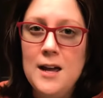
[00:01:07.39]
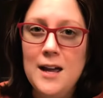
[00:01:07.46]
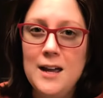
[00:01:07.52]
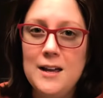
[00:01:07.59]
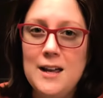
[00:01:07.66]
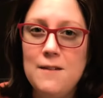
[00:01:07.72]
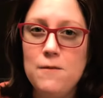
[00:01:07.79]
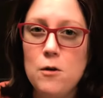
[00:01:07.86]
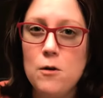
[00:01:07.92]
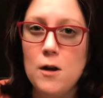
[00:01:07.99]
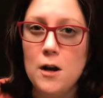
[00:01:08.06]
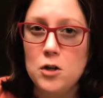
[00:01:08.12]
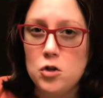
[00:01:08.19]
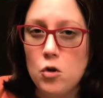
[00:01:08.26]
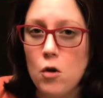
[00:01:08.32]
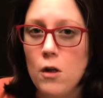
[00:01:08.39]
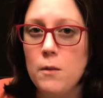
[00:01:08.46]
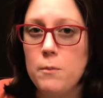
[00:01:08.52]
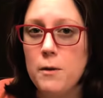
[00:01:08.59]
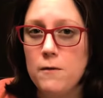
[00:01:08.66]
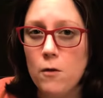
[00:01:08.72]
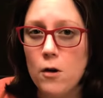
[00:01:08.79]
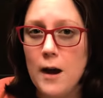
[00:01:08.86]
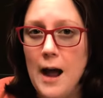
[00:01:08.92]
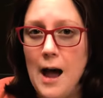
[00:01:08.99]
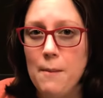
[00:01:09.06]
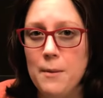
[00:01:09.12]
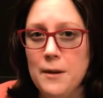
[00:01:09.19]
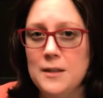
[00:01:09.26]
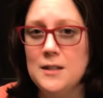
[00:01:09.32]
If you can control it before it
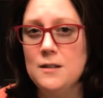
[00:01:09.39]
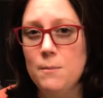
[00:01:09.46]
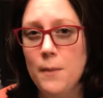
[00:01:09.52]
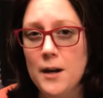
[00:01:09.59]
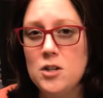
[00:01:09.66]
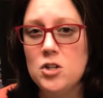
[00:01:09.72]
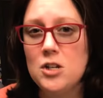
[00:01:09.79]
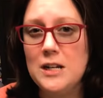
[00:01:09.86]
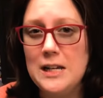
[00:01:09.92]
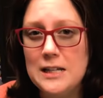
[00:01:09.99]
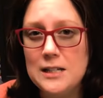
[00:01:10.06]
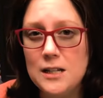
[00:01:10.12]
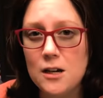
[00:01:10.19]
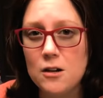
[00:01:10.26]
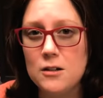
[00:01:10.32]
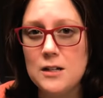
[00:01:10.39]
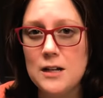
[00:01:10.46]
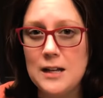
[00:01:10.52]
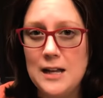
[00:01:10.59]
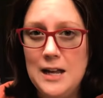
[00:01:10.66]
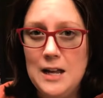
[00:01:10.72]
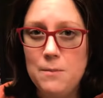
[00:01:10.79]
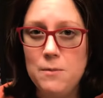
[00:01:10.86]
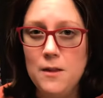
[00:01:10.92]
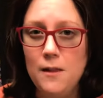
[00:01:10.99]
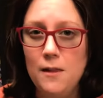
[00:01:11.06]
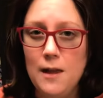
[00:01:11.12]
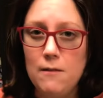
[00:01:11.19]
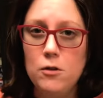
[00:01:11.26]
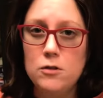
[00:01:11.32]
happens, it's much easier to keep the
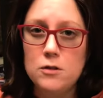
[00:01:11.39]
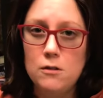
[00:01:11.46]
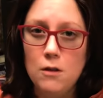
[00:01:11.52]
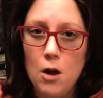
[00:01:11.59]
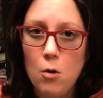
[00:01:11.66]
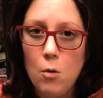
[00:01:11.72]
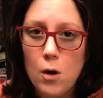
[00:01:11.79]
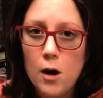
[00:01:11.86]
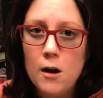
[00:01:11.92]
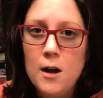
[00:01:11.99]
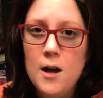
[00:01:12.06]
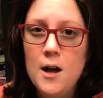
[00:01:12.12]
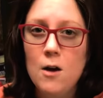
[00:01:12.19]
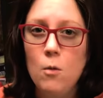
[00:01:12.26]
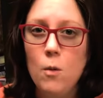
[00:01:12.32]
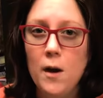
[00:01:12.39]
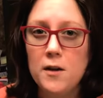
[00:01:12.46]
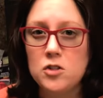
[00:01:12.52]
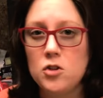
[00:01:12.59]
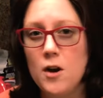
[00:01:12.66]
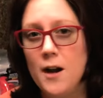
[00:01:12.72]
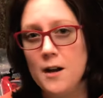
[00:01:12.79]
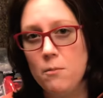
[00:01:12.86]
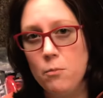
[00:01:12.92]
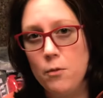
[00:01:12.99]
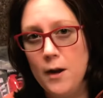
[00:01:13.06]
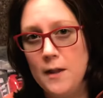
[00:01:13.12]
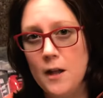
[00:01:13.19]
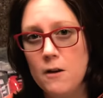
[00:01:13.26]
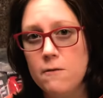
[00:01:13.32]
levels lower, whereas trying to
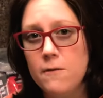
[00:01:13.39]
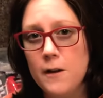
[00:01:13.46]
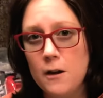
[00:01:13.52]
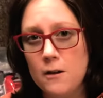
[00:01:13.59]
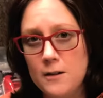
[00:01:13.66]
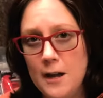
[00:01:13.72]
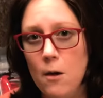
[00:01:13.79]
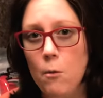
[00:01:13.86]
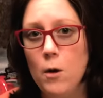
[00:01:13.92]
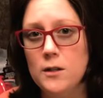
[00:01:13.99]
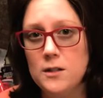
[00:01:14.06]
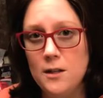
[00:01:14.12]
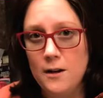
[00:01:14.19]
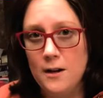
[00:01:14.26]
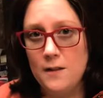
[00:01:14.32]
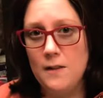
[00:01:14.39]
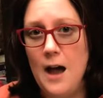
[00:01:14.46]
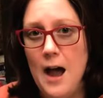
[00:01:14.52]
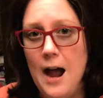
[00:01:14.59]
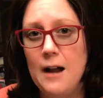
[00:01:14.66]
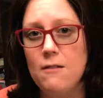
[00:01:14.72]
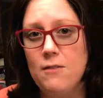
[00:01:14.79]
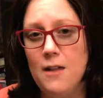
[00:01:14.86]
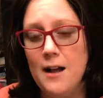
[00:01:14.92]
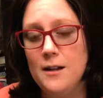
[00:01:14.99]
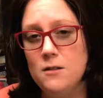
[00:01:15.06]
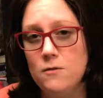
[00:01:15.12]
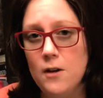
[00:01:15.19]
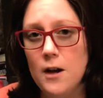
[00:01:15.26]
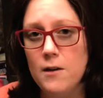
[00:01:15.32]
bring their fear down once they're at the height of that,
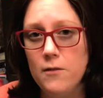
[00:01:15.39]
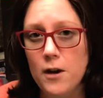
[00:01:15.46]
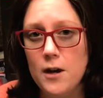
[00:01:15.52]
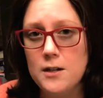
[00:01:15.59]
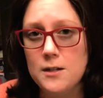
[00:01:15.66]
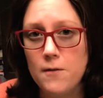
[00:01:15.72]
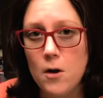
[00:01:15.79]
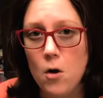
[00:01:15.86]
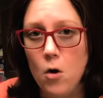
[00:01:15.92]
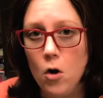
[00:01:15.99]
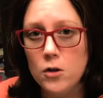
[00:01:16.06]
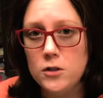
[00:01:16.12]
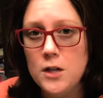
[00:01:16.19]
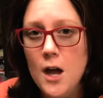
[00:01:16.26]
it's very, very difficult.